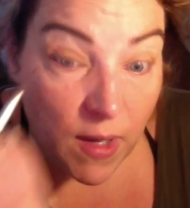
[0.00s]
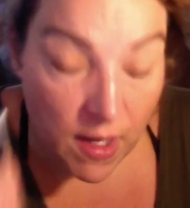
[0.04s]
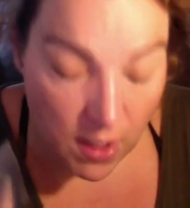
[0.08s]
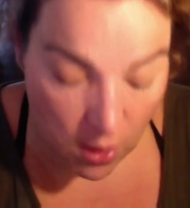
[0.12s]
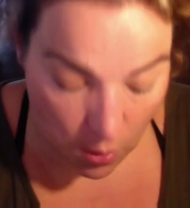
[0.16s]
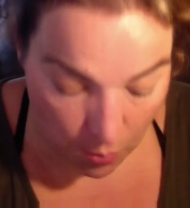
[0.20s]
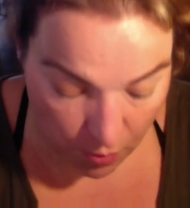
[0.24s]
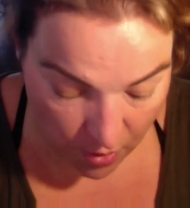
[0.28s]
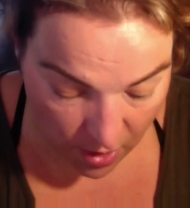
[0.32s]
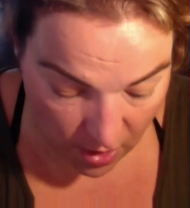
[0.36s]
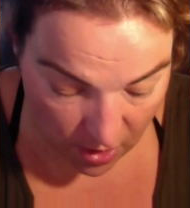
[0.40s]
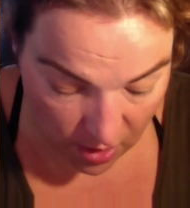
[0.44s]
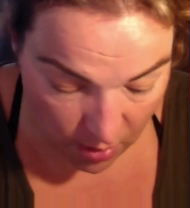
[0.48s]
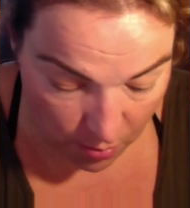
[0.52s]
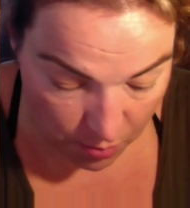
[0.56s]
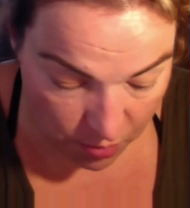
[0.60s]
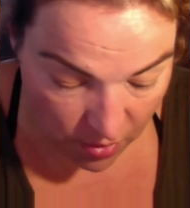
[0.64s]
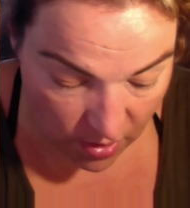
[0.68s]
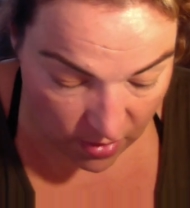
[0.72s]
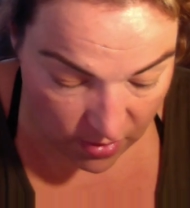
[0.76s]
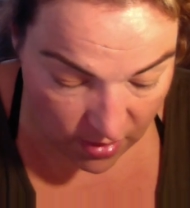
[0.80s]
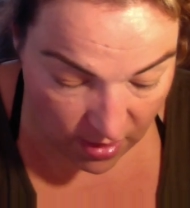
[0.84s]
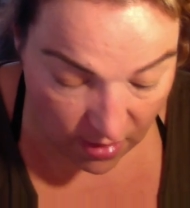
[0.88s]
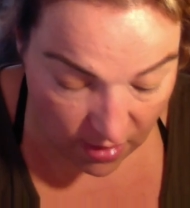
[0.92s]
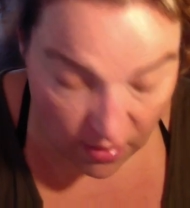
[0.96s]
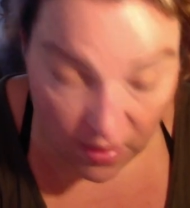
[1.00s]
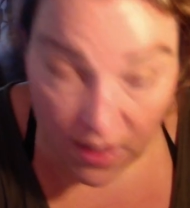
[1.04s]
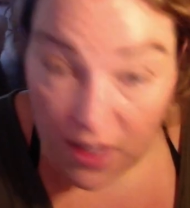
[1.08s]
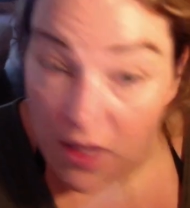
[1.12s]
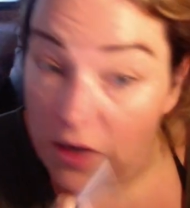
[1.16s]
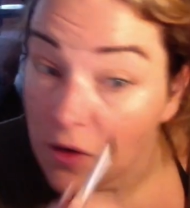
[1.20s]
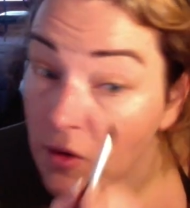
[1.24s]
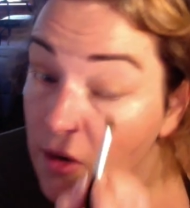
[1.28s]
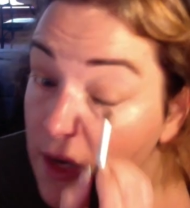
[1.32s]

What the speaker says: You're probably going to blend that later